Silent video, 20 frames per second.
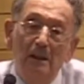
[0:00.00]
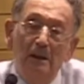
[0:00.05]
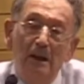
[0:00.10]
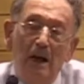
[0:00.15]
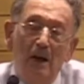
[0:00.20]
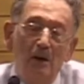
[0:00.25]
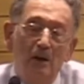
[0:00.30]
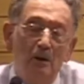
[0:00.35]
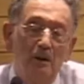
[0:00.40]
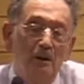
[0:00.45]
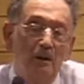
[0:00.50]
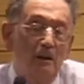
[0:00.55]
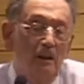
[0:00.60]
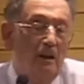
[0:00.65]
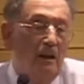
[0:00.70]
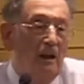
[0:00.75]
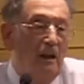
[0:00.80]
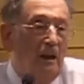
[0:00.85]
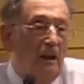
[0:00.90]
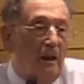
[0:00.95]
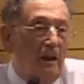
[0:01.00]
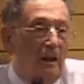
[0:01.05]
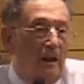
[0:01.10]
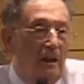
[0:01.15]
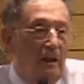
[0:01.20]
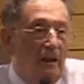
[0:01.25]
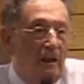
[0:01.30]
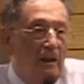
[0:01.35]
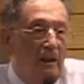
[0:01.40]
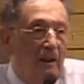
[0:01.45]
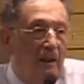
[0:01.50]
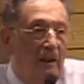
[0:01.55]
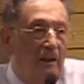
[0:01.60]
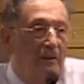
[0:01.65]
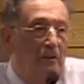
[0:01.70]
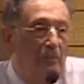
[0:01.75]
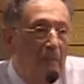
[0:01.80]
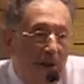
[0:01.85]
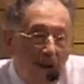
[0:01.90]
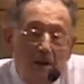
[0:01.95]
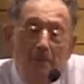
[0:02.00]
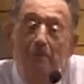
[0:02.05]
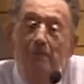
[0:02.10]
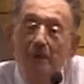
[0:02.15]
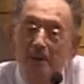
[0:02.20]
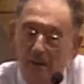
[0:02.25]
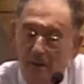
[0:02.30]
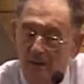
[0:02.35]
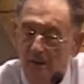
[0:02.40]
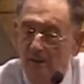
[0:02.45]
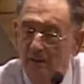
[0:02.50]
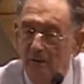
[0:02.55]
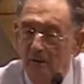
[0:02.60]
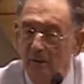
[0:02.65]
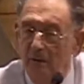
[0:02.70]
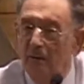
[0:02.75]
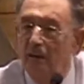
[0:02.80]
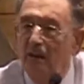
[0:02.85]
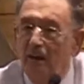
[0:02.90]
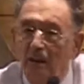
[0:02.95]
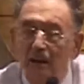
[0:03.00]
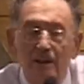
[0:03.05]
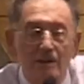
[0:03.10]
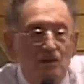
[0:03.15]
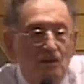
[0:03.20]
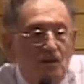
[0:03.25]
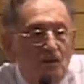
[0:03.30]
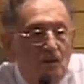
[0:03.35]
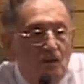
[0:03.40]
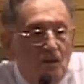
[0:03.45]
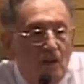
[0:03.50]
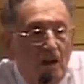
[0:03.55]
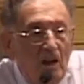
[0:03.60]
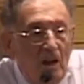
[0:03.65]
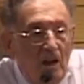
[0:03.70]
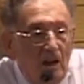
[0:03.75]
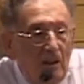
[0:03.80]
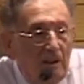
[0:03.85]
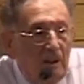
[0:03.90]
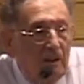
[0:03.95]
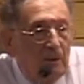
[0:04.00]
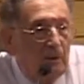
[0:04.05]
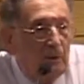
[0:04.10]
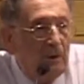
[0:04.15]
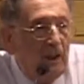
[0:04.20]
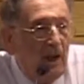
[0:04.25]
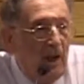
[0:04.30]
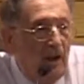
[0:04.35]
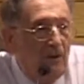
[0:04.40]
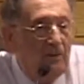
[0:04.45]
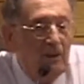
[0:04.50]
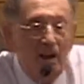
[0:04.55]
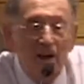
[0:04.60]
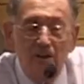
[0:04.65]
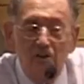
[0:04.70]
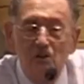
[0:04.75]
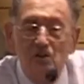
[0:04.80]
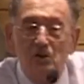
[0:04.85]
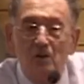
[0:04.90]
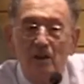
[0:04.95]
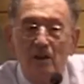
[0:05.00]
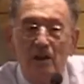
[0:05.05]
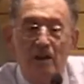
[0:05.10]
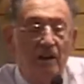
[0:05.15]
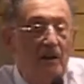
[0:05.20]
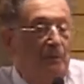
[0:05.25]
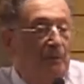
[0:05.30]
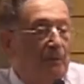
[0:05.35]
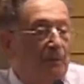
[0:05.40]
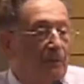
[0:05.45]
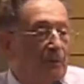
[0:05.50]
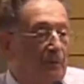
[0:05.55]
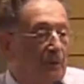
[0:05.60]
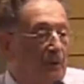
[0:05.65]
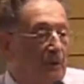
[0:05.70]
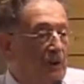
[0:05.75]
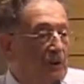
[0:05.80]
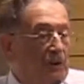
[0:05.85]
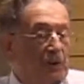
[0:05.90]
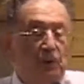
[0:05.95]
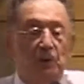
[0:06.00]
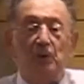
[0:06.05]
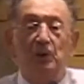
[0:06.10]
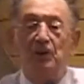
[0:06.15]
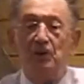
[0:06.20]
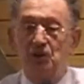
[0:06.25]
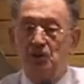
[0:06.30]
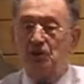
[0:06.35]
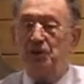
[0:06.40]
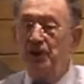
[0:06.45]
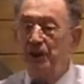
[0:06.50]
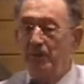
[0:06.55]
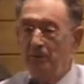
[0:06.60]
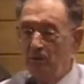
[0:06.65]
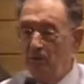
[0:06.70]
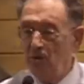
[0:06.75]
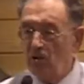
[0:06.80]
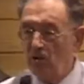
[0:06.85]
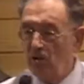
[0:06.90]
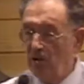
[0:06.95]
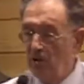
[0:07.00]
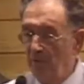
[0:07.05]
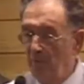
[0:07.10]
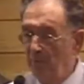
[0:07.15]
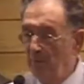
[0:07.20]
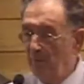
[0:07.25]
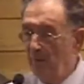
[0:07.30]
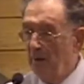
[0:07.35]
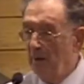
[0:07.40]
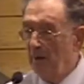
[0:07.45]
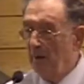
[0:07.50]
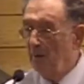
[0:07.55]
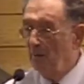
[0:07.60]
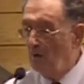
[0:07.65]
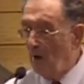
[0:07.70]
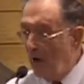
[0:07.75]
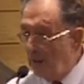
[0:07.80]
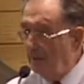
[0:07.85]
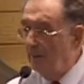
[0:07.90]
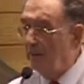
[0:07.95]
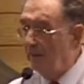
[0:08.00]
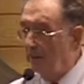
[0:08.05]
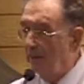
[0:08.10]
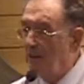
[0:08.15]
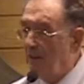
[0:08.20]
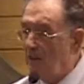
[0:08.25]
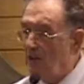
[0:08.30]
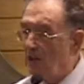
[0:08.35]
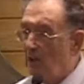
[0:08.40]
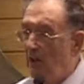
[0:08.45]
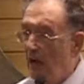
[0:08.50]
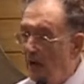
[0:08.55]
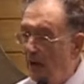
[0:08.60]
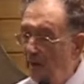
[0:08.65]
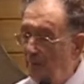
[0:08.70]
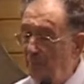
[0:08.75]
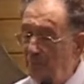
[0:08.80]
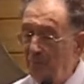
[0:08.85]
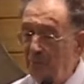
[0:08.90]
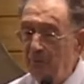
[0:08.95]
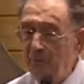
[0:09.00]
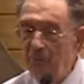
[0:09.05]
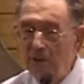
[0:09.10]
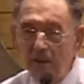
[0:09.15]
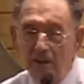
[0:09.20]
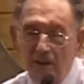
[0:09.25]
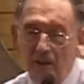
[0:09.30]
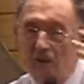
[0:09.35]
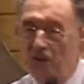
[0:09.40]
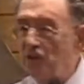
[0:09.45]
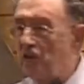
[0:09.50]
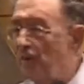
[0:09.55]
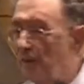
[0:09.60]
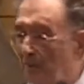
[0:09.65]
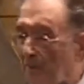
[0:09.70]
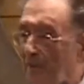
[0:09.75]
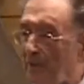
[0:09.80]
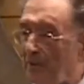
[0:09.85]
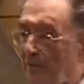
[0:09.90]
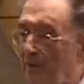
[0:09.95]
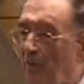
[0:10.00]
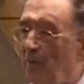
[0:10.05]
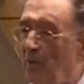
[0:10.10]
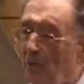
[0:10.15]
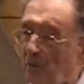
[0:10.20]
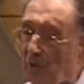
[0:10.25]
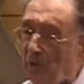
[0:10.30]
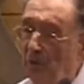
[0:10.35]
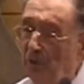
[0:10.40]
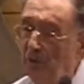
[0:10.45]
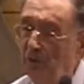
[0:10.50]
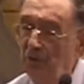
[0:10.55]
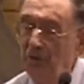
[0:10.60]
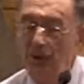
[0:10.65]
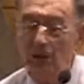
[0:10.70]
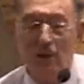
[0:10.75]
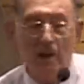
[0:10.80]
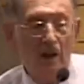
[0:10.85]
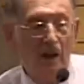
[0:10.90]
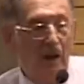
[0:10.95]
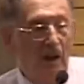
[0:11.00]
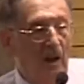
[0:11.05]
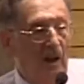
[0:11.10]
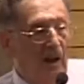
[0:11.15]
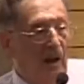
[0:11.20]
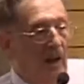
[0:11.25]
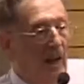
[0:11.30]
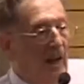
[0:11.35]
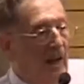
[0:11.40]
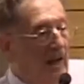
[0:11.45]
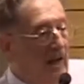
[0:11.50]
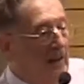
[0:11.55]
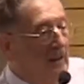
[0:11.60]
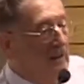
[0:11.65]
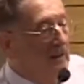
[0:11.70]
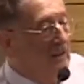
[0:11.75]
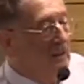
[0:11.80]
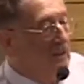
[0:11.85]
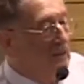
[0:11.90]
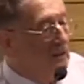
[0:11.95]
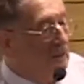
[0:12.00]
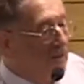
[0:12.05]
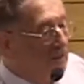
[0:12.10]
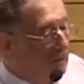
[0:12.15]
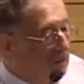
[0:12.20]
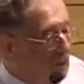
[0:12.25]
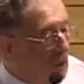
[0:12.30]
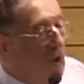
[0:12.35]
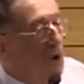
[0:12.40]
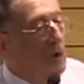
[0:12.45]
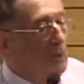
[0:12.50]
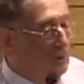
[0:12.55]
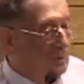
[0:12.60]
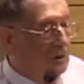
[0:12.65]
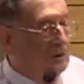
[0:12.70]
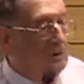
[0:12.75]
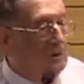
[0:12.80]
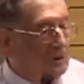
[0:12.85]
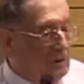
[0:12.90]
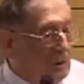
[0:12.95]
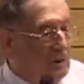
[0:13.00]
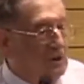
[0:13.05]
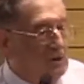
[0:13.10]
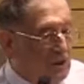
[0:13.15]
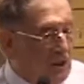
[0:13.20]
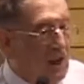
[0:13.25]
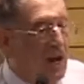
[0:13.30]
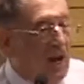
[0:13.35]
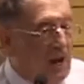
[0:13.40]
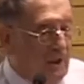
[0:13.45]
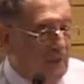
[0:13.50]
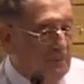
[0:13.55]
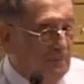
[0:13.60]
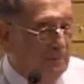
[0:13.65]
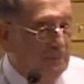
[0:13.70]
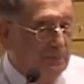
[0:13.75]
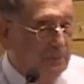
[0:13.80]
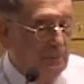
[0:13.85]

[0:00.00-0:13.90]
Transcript: Now, it may be the case that we have actually the two extremes radical Islam in its different forms and reform Islam,